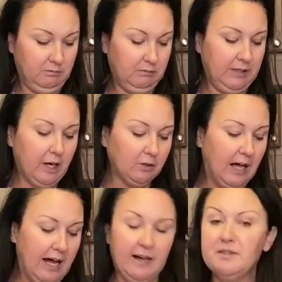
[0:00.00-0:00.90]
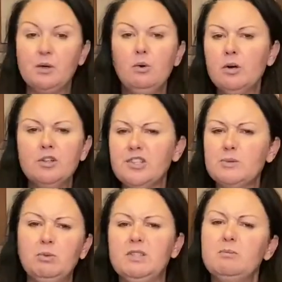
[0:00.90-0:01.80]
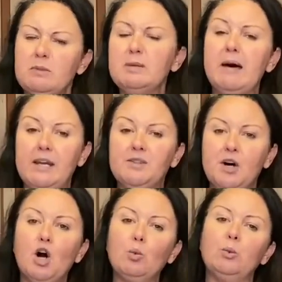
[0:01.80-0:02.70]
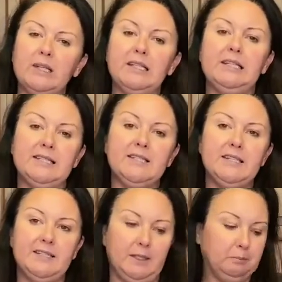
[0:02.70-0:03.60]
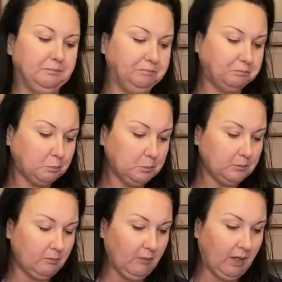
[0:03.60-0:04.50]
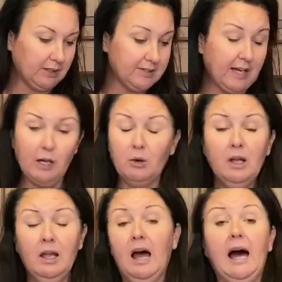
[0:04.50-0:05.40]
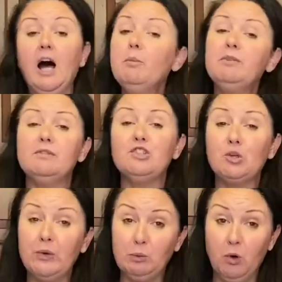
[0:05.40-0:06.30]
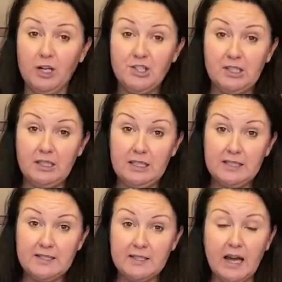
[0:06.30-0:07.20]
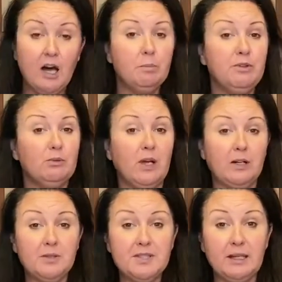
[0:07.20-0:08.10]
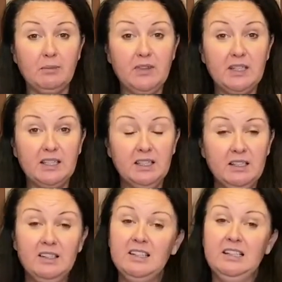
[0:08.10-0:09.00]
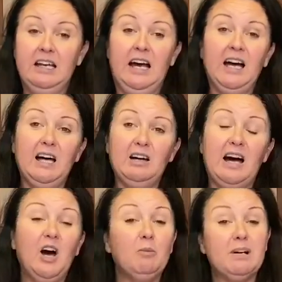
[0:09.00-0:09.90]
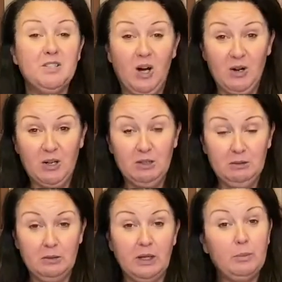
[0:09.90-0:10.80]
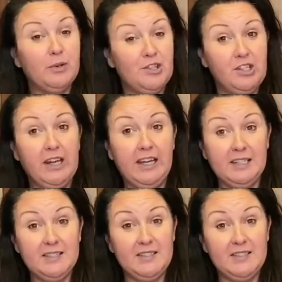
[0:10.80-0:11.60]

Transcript: in our lives, or just when tomatoes aren't really in season. So I hope you've enjoyed watching this. I hope you've learned something. I hope my daughter appreciates